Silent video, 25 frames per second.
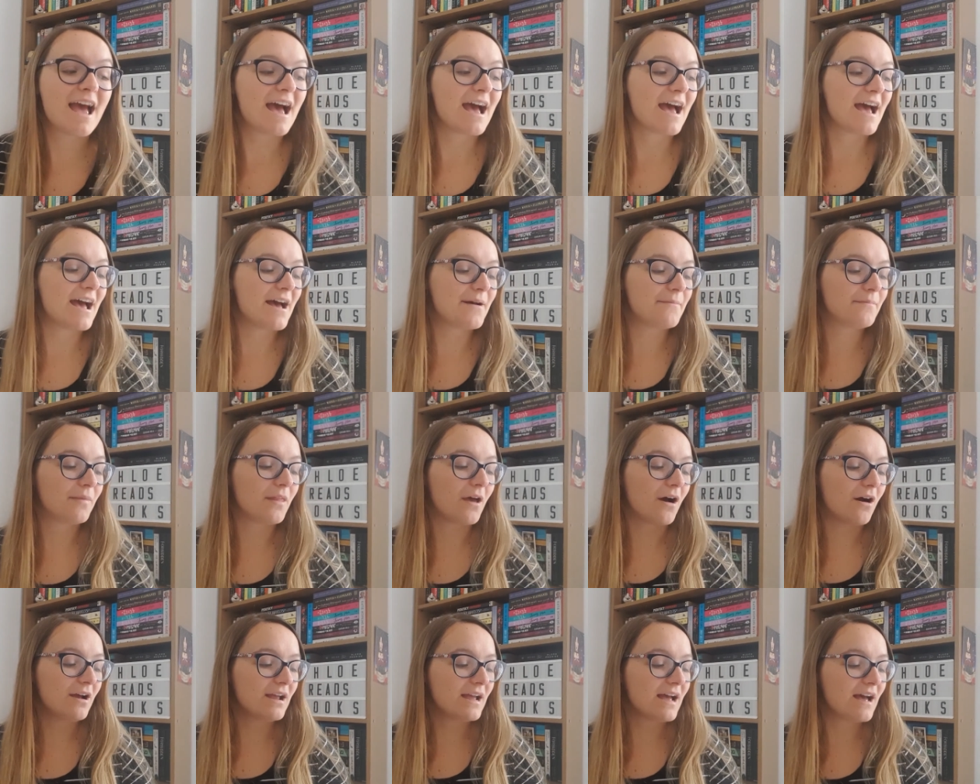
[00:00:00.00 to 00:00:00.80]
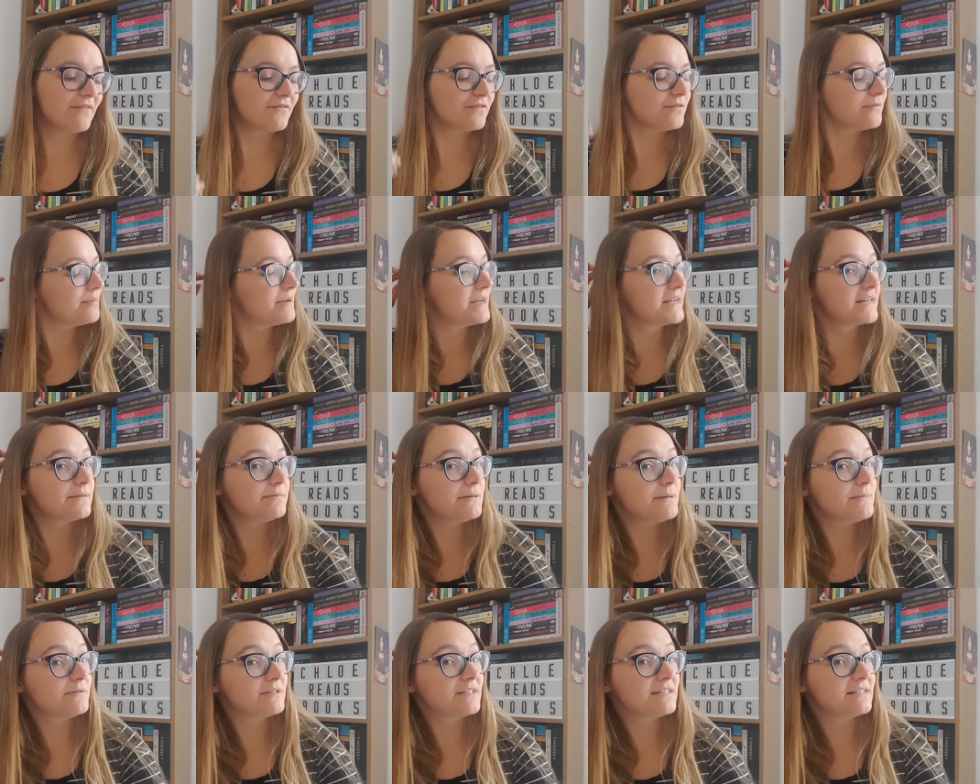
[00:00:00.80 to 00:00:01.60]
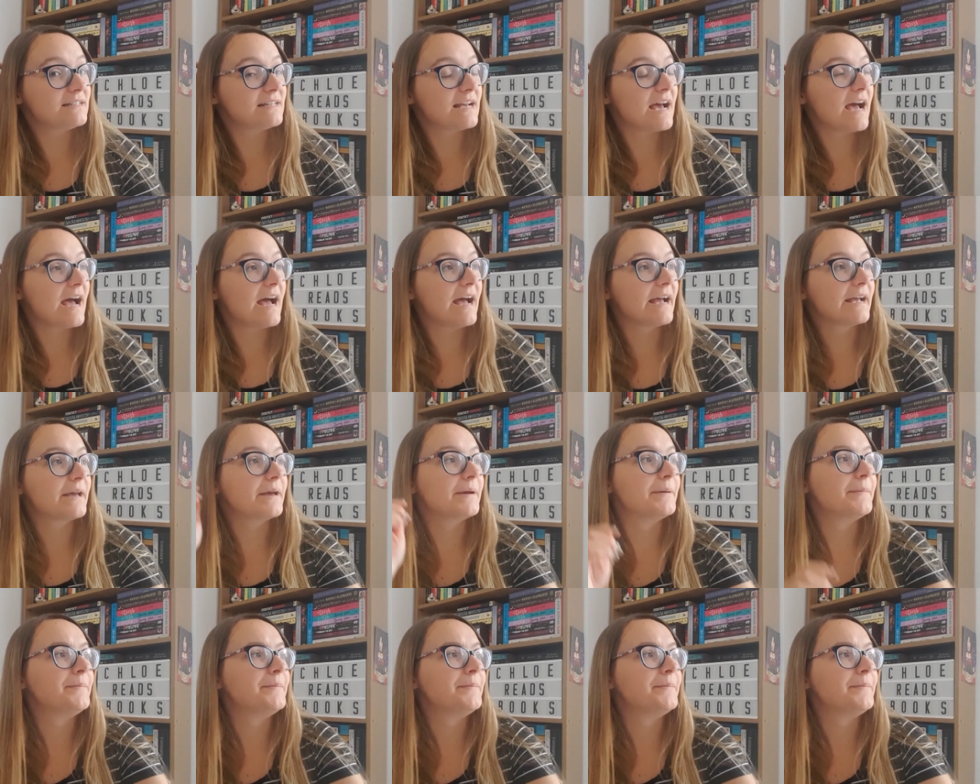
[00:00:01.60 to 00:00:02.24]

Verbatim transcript: Um, I haven't picked people to tag.